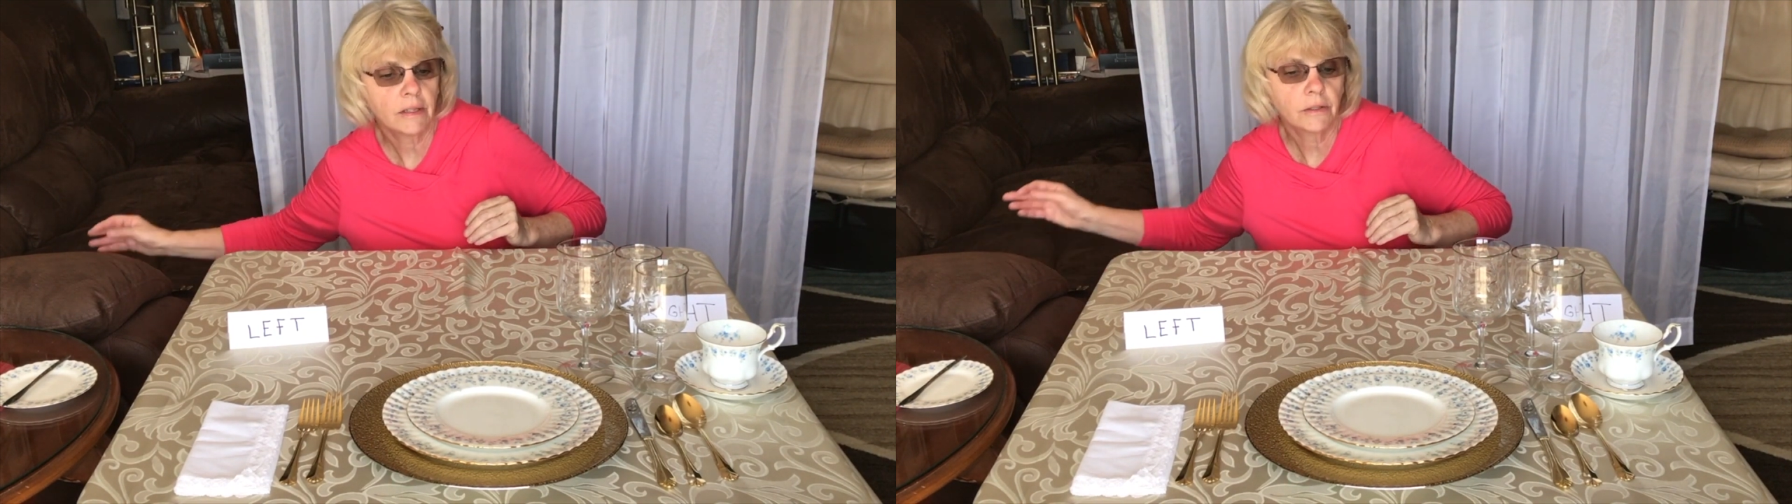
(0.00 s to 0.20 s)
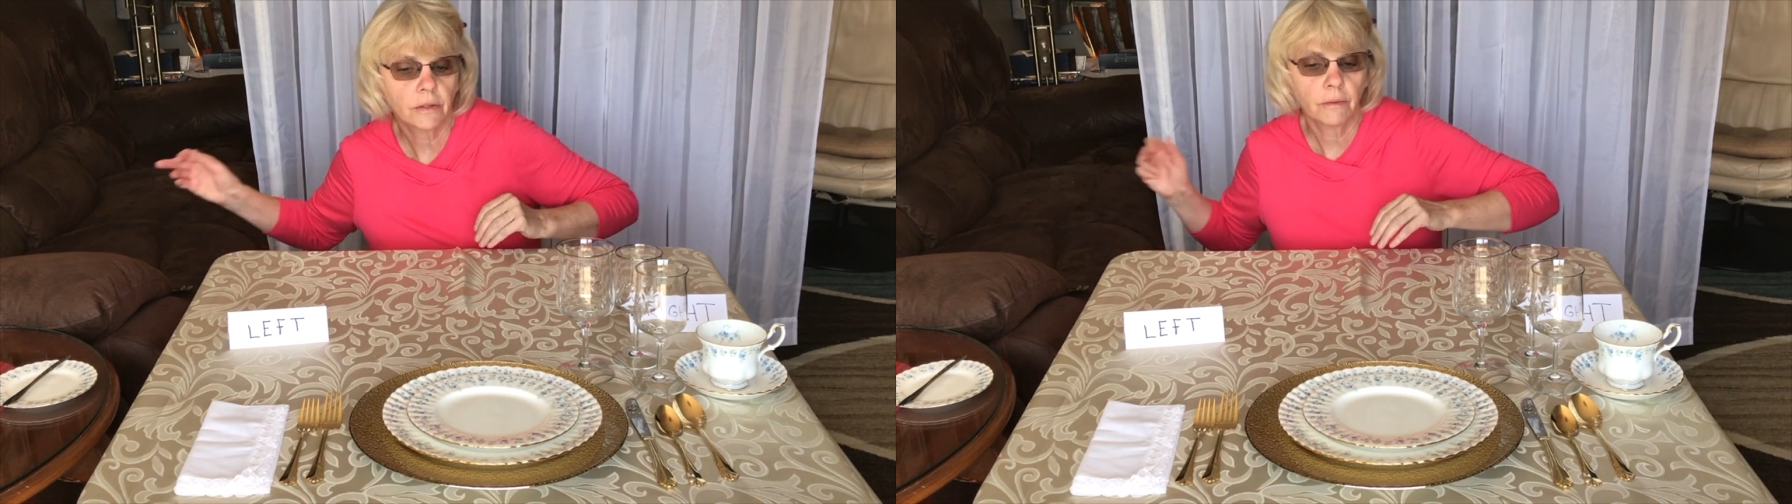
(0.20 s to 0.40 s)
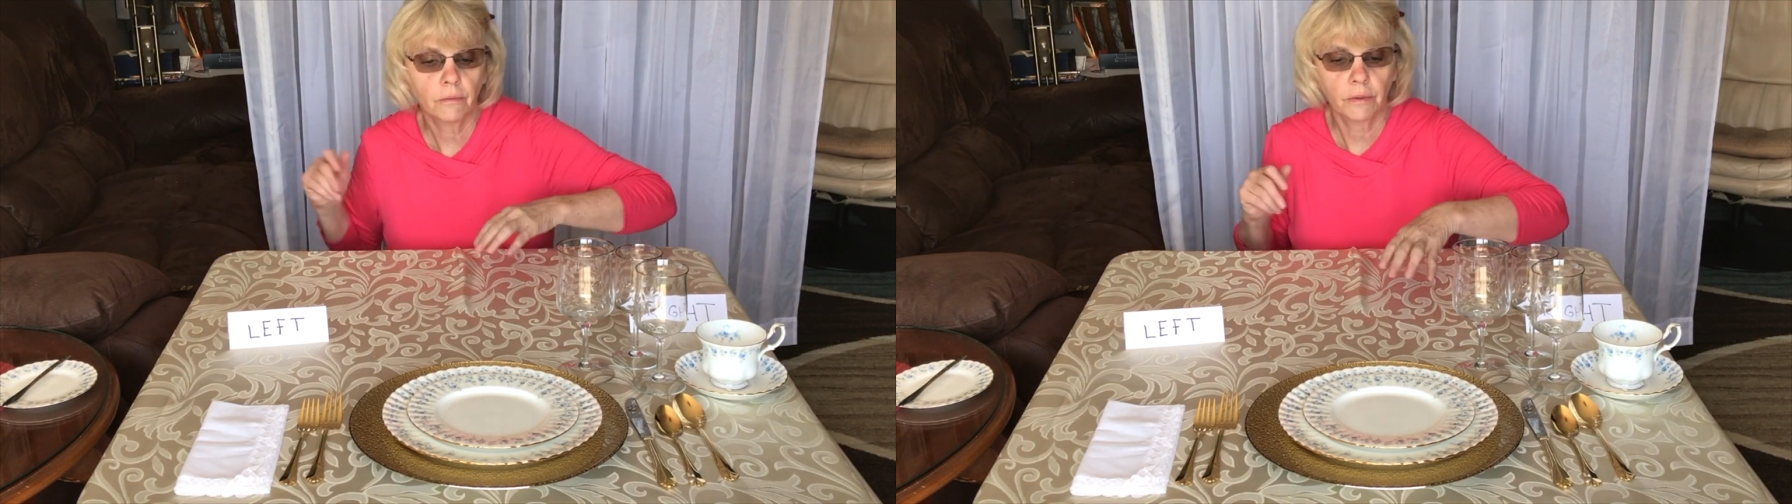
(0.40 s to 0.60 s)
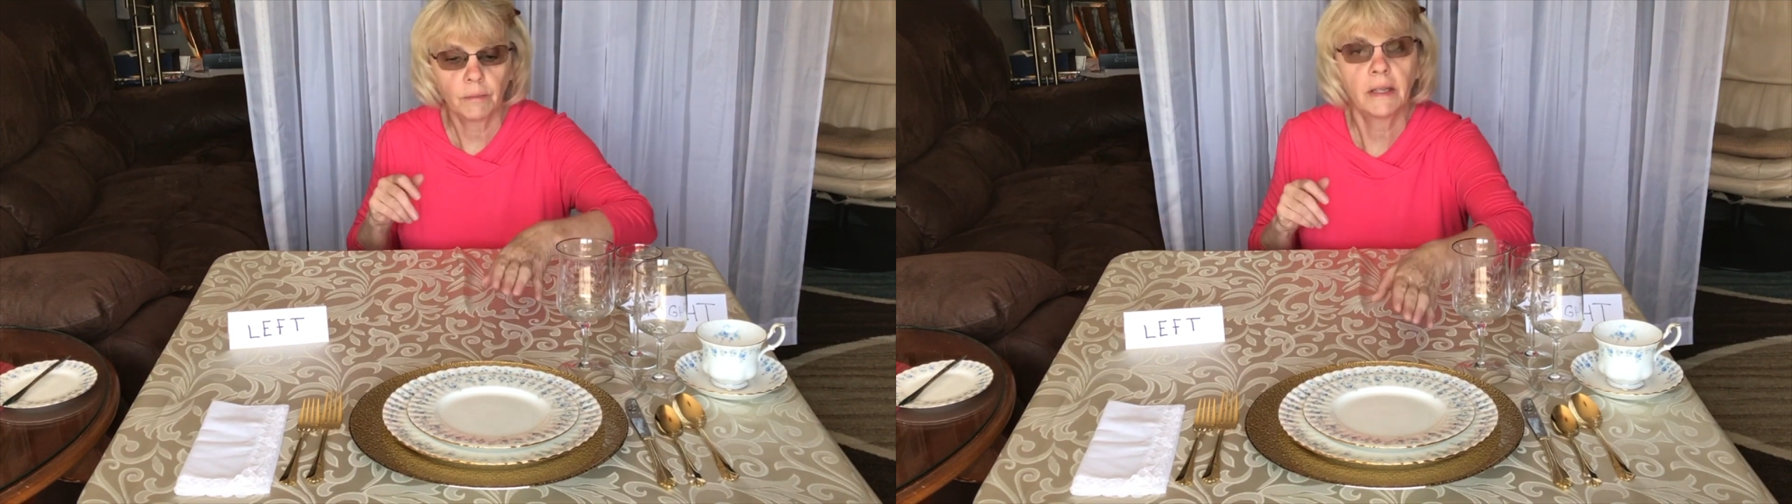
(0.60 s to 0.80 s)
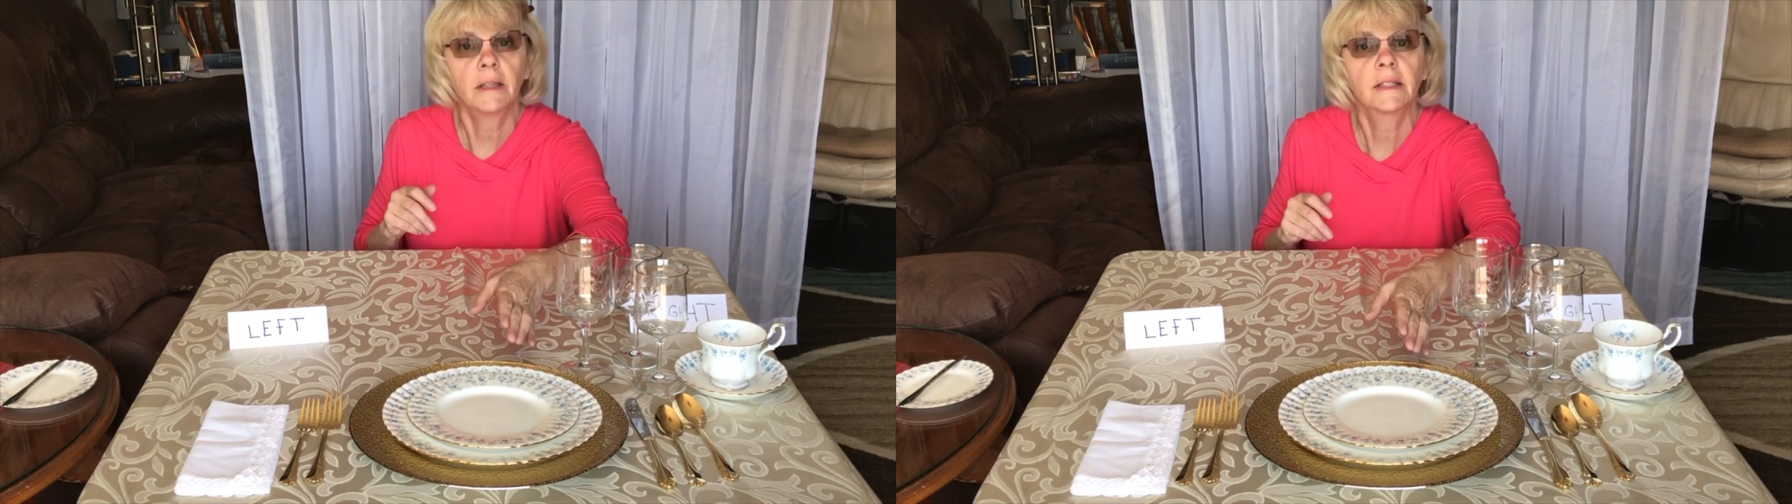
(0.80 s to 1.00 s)
served would
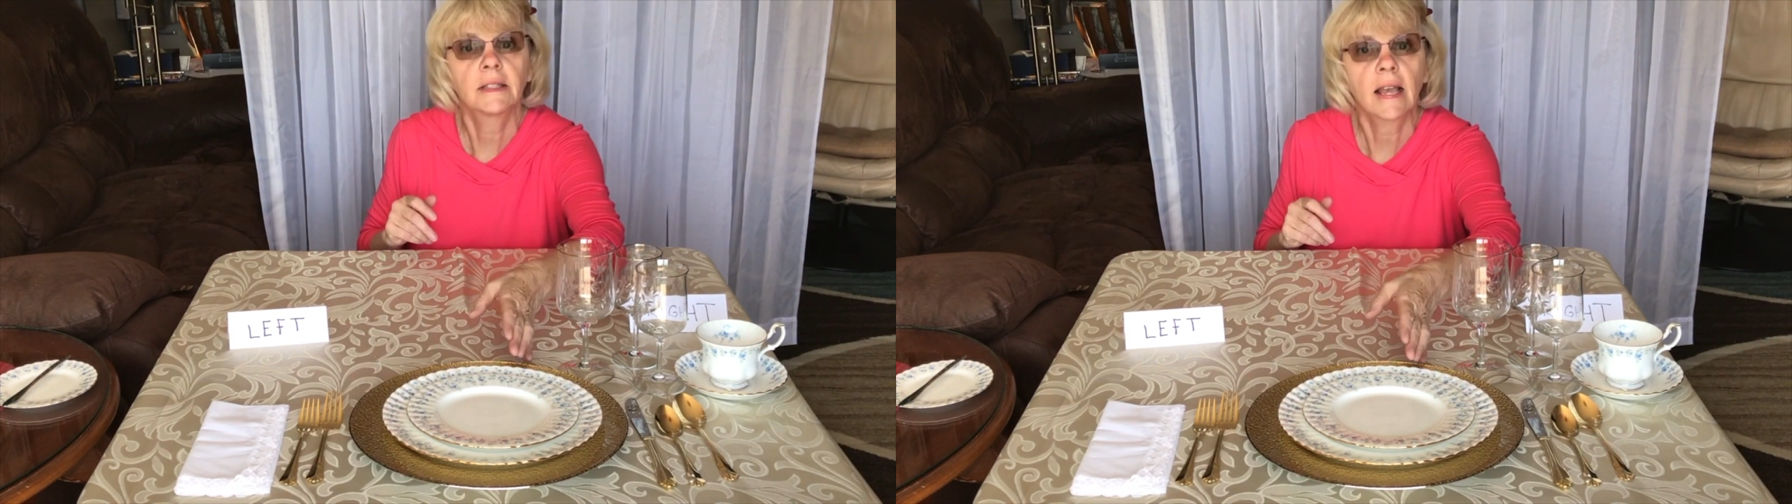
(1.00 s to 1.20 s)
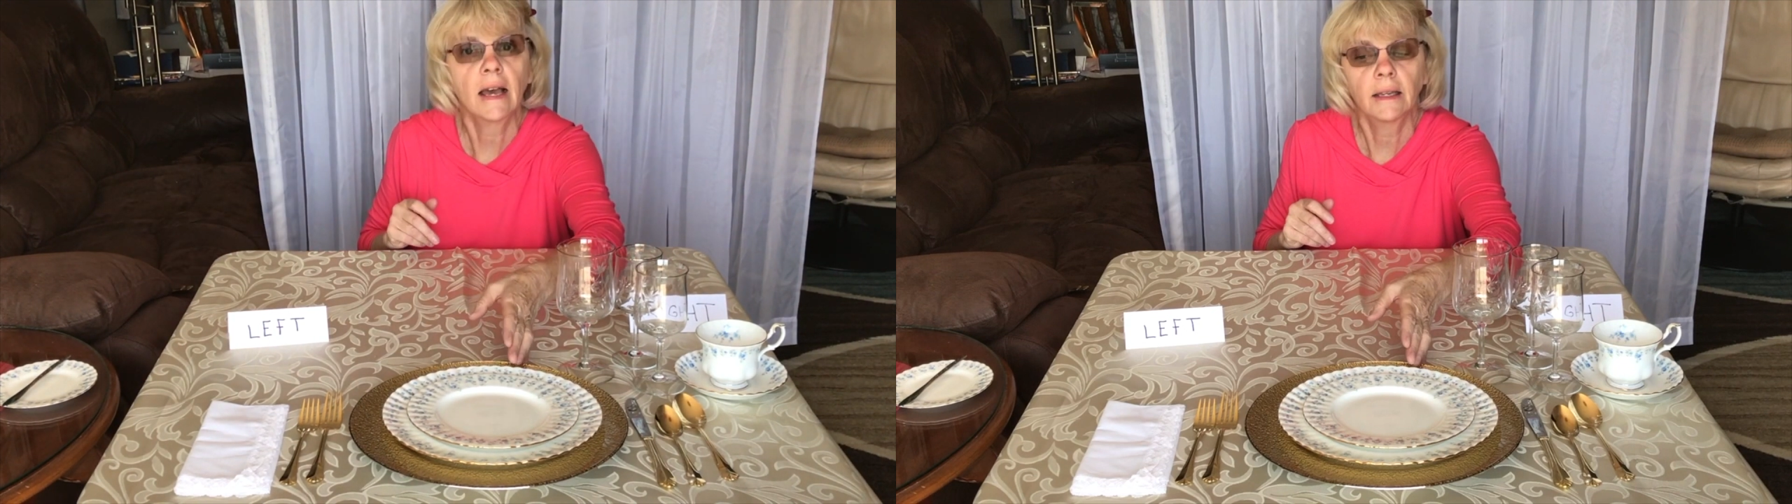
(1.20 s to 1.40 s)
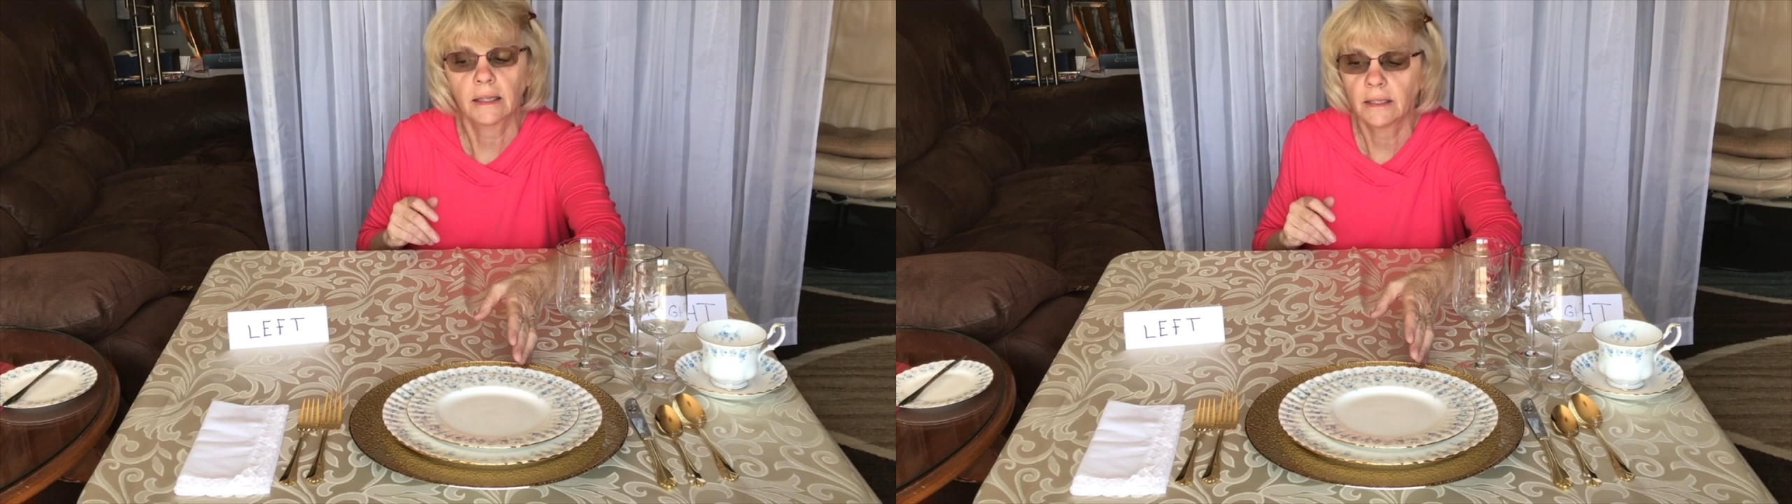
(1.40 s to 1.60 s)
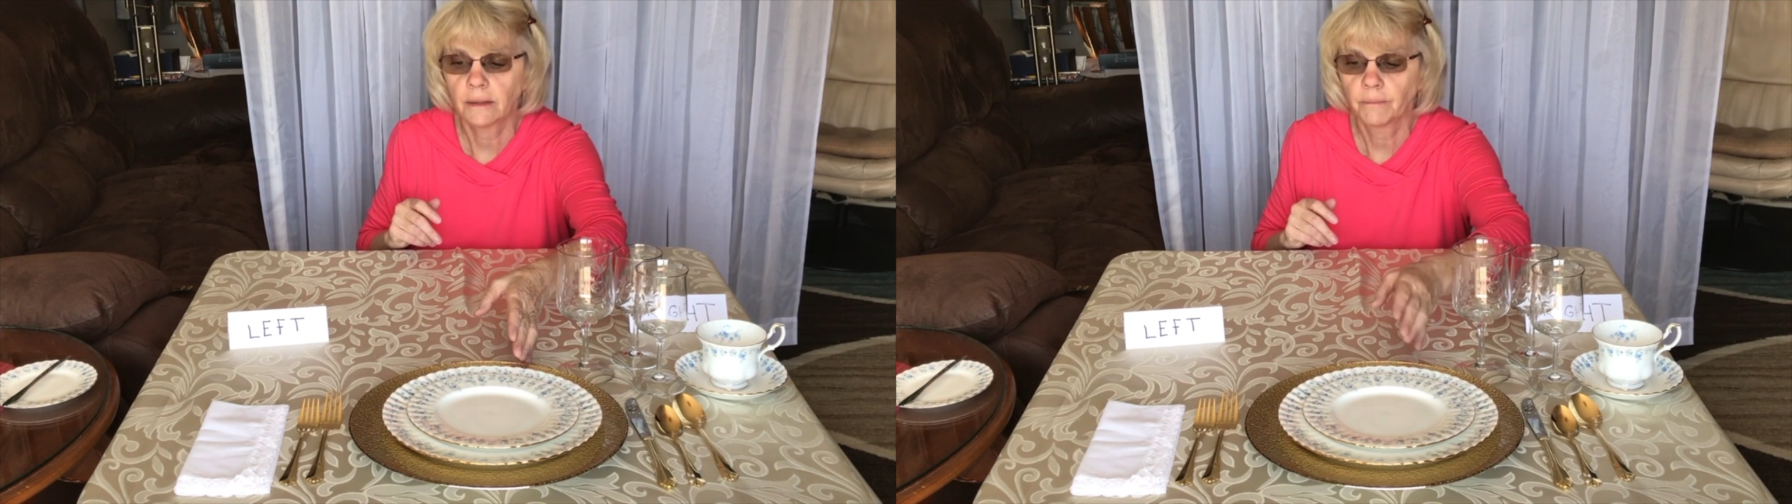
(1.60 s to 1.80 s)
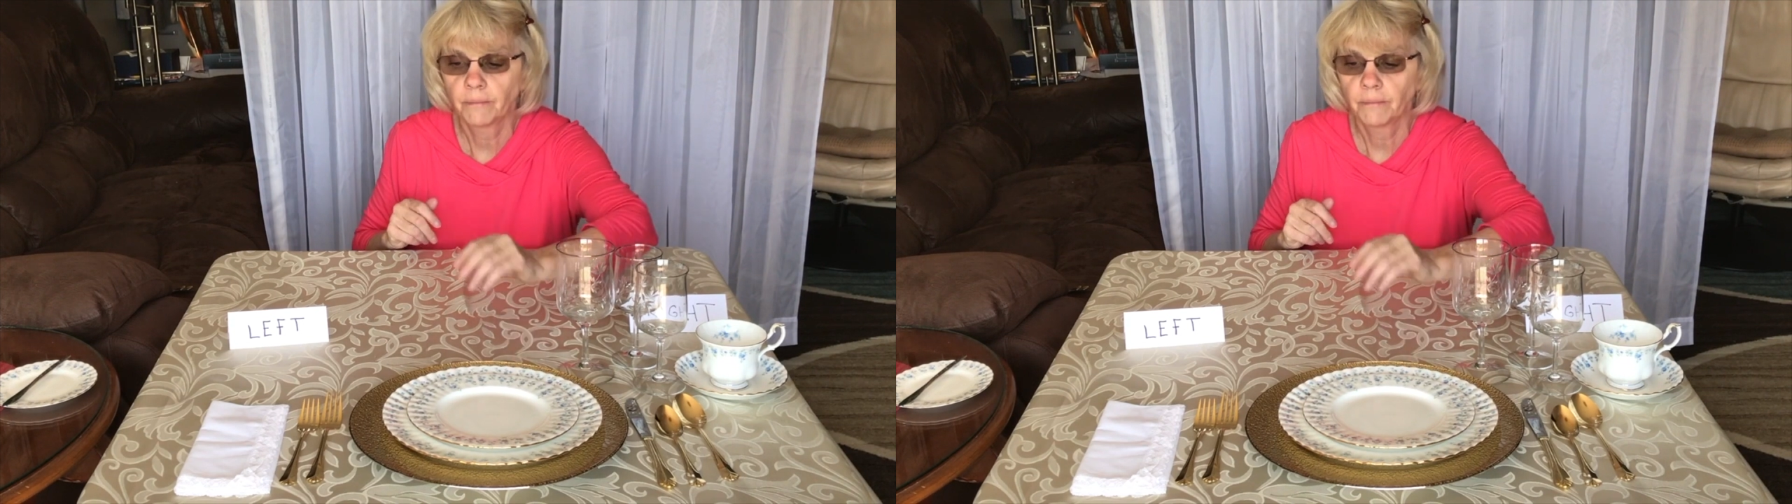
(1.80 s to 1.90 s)
be the salad.